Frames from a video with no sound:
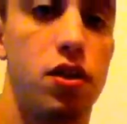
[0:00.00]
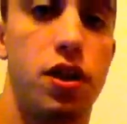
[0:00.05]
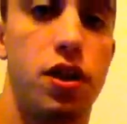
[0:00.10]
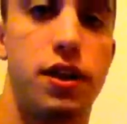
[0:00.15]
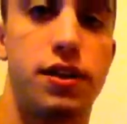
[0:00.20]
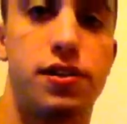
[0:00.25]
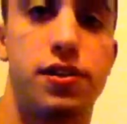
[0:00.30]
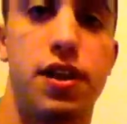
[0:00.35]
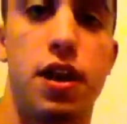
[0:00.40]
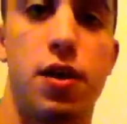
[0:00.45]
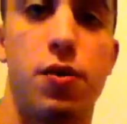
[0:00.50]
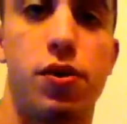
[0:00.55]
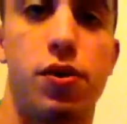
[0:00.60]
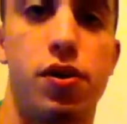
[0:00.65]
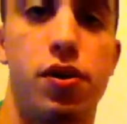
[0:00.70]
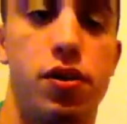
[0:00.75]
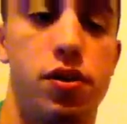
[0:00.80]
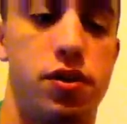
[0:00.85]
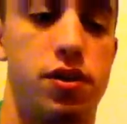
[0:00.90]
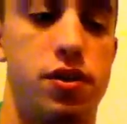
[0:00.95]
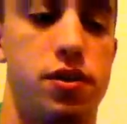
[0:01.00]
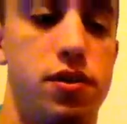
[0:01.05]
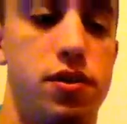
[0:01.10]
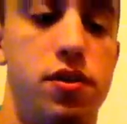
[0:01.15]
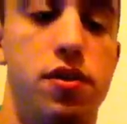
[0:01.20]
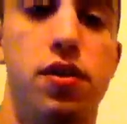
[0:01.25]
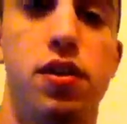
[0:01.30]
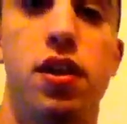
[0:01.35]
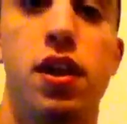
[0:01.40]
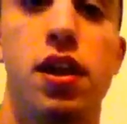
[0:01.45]
Alright, so now we're
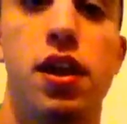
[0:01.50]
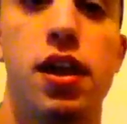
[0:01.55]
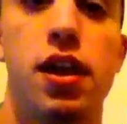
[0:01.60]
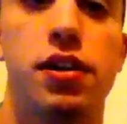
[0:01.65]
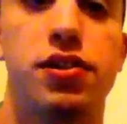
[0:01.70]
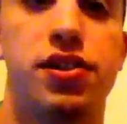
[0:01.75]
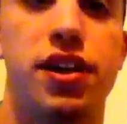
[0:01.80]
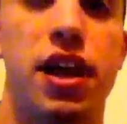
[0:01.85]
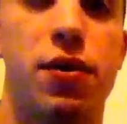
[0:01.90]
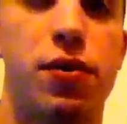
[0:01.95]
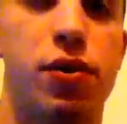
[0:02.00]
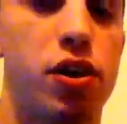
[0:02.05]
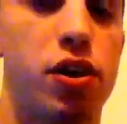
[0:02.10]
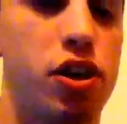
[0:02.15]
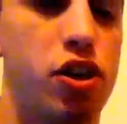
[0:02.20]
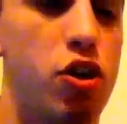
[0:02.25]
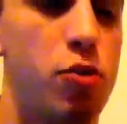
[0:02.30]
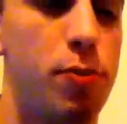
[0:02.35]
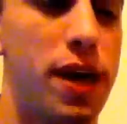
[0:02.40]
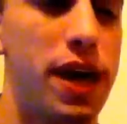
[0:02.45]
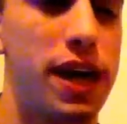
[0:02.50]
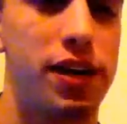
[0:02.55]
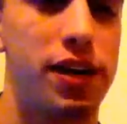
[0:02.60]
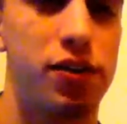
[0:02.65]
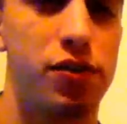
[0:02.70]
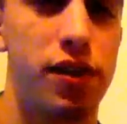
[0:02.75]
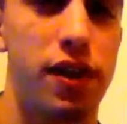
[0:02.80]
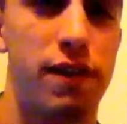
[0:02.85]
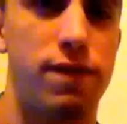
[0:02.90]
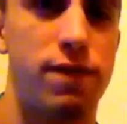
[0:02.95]
going to go
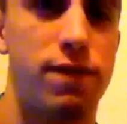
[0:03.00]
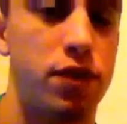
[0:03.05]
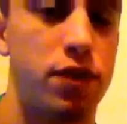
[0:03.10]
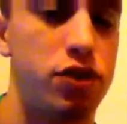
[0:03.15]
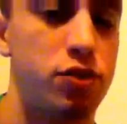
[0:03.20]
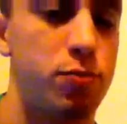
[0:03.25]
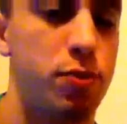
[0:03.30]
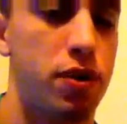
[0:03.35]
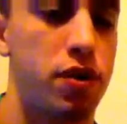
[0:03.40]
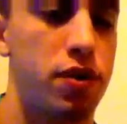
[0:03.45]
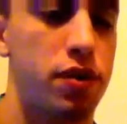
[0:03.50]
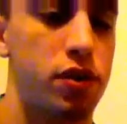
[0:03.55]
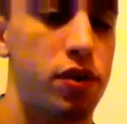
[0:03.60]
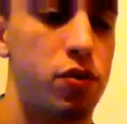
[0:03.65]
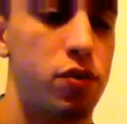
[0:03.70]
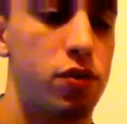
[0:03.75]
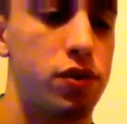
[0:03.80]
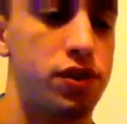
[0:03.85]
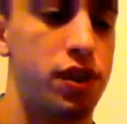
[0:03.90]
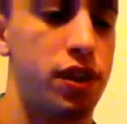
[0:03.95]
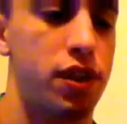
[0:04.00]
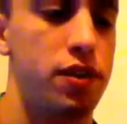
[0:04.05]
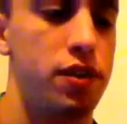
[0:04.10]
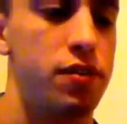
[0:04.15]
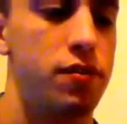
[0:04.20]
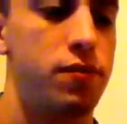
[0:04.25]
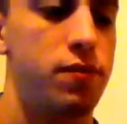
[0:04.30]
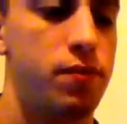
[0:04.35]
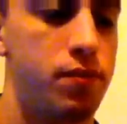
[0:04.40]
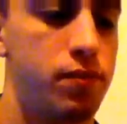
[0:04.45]
back and do that first part of the chorus
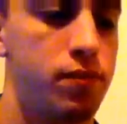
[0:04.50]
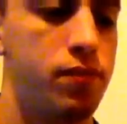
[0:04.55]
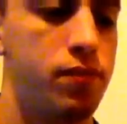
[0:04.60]
again.